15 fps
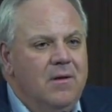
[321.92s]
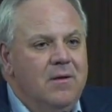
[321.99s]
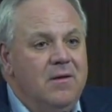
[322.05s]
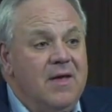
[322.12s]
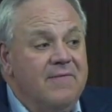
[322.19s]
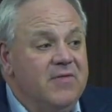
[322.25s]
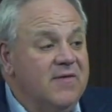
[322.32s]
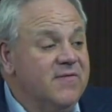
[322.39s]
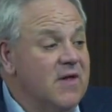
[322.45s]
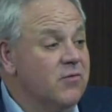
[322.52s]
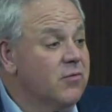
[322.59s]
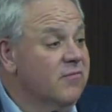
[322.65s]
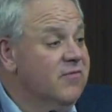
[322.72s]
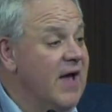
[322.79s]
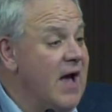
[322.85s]
You have the
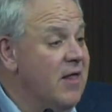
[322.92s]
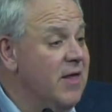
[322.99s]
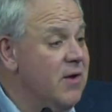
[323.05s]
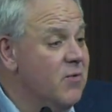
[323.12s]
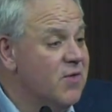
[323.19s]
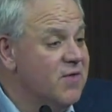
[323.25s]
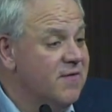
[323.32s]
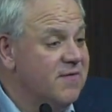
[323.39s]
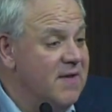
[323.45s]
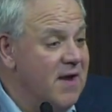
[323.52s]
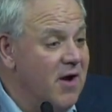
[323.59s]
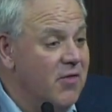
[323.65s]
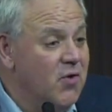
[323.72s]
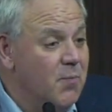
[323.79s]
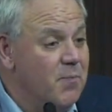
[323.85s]
Central Valley, which is the
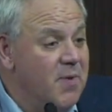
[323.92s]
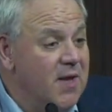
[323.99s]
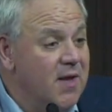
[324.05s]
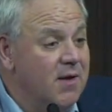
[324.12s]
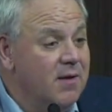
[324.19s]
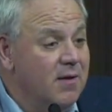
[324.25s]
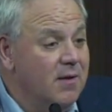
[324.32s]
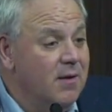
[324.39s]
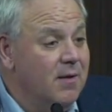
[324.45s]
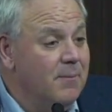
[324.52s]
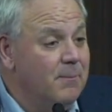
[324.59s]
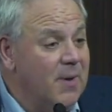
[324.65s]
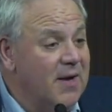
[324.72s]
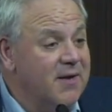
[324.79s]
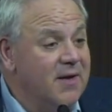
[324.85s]
other big
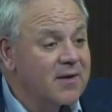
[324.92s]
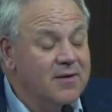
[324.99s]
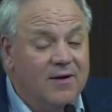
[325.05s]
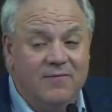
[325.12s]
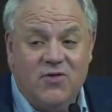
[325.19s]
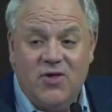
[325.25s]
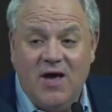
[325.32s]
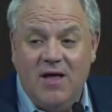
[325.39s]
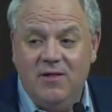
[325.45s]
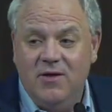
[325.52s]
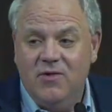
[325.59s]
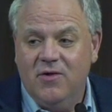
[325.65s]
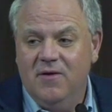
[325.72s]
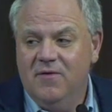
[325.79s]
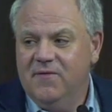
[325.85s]
bucket of
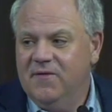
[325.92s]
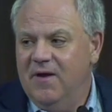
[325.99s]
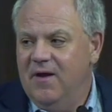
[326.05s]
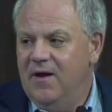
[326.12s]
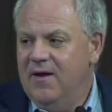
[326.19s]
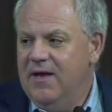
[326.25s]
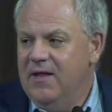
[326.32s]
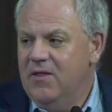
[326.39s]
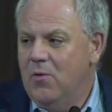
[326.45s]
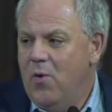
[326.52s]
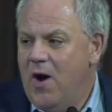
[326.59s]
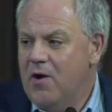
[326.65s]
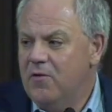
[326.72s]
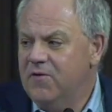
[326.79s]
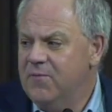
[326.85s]
challenges in the
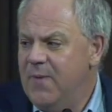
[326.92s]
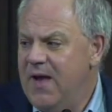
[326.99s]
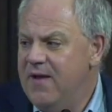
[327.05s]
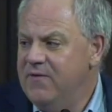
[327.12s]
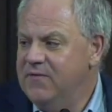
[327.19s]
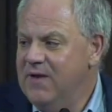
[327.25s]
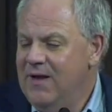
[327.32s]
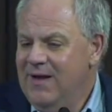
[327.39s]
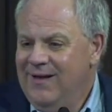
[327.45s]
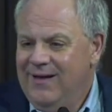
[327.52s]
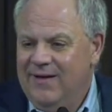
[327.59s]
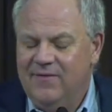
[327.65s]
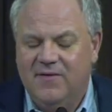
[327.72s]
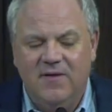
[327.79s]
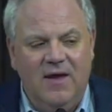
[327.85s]
water space.
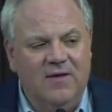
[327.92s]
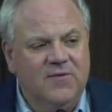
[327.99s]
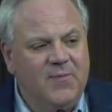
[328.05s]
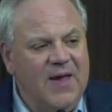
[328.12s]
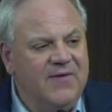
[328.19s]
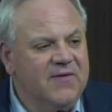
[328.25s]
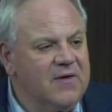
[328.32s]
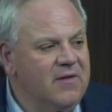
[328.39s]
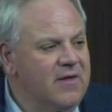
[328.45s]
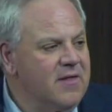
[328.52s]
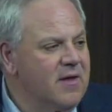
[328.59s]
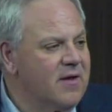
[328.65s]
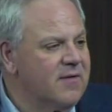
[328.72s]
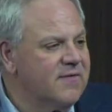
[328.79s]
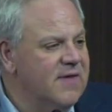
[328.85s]
It's basically
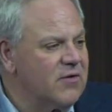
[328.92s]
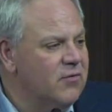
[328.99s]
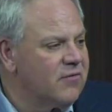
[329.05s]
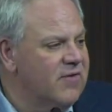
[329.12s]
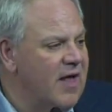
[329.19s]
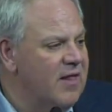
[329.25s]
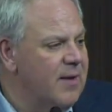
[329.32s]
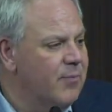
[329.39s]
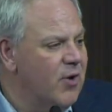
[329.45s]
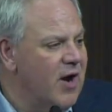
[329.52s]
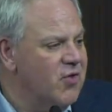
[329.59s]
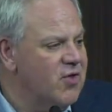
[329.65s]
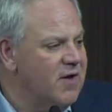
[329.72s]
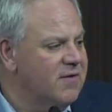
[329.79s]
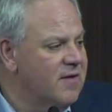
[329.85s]
the Central Valley
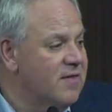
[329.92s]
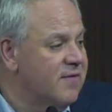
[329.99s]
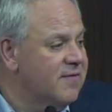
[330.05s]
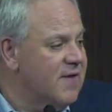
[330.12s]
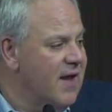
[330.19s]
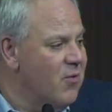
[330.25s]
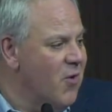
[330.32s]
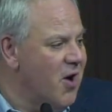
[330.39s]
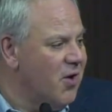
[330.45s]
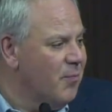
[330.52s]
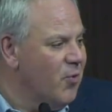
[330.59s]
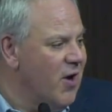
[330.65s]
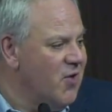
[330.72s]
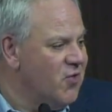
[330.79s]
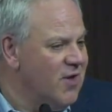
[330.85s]
Project and the State Water
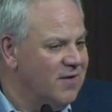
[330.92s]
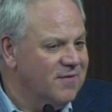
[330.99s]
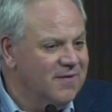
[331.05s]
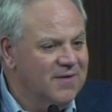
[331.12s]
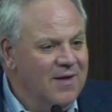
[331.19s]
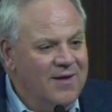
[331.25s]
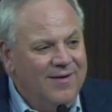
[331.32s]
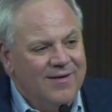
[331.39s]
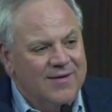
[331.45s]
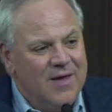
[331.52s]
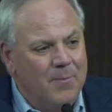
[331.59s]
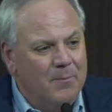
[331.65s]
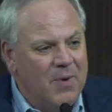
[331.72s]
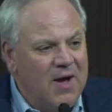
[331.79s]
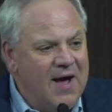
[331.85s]
Project
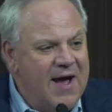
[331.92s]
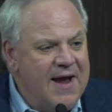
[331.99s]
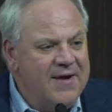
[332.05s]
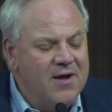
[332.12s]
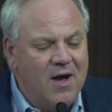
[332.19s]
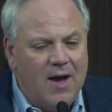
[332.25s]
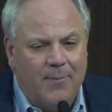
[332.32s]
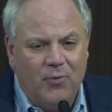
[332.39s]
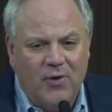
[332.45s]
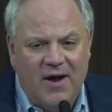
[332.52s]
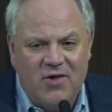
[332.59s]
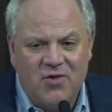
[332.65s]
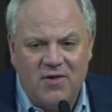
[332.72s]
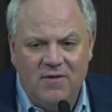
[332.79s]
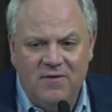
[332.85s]
combined
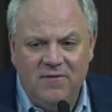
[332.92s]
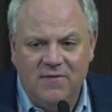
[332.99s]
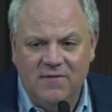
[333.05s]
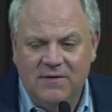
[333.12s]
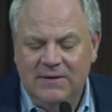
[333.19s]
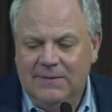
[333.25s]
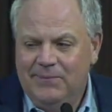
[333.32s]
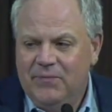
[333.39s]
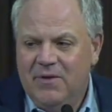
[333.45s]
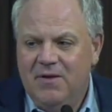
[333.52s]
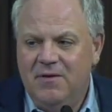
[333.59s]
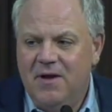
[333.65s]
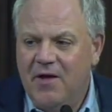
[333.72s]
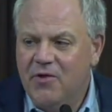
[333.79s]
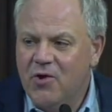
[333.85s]
operations,
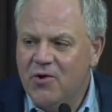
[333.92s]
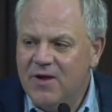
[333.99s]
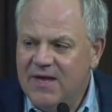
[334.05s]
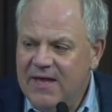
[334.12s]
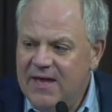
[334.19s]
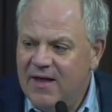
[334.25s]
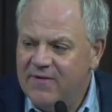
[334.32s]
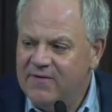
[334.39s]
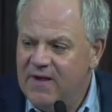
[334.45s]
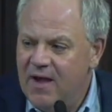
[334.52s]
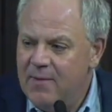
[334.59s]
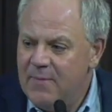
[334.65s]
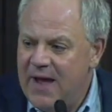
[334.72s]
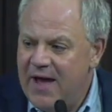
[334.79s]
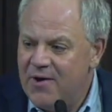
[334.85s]
another
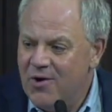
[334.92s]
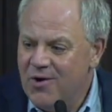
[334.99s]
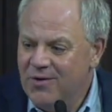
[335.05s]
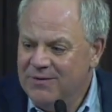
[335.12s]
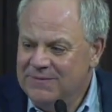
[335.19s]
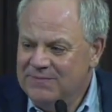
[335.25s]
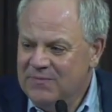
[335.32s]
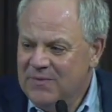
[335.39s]
ESA matter.